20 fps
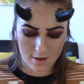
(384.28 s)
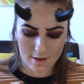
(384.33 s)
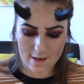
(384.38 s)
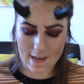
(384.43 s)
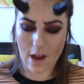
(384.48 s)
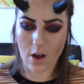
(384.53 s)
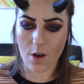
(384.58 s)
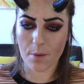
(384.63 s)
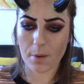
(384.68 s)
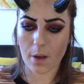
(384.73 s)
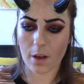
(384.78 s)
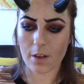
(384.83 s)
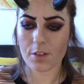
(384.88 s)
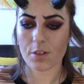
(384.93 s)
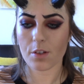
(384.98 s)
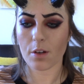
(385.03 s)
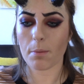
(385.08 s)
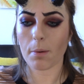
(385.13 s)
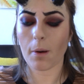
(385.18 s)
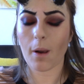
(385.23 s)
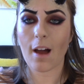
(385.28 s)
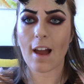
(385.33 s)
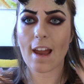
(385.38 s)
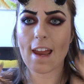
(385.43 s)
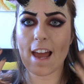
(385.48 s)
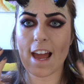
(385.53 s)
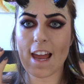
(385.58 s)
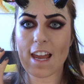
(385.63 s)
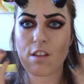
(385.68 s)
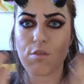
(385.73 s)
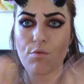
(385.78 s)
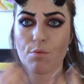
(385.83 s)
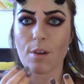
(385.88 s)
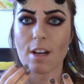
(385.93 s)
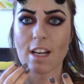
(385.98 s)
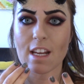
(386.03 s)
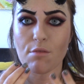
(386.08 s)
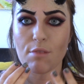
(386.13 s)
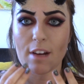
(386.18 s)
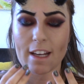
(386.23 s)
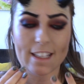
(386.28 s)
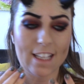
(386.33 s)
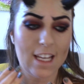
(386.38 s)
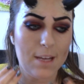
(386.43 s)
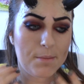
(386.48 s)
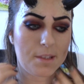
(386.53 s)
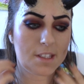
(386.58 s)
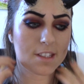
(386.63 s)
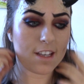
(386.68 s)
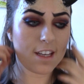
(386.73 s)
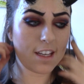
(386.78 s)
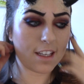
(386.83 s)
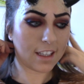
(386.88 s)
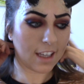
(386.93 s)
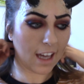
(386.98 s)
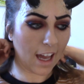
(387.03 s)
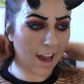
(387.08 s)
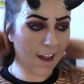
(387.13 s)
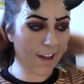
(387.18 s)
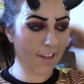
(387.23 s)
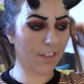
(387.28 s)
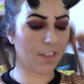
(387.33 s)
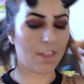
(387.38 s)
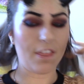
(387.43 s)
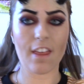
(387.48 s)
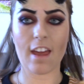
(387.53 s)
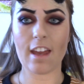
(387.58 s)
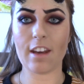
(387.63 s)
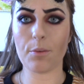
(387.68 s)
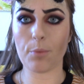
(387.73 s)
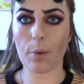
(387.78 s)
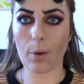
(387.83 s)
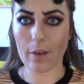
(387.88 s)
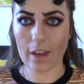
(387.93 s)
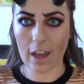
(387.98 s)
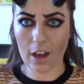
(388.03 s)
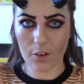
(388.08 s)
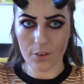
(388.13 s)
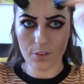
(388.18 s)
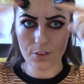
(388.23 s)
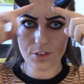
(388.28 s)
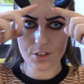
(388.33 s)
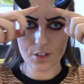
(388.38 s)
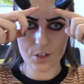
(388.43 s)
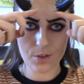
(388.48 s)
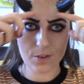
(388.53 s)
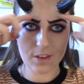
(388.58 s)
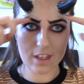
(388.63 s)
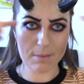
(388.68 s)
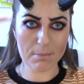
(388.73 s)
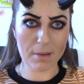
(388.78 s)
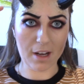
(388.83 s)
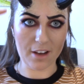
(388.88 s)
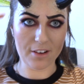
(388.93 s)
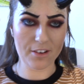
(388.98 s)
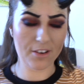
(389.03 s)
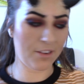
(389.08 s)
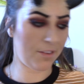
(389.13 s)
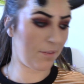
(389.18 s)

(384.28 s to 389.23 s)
Now I'm going to apply a really red lipstick and then we'll get on to the blood.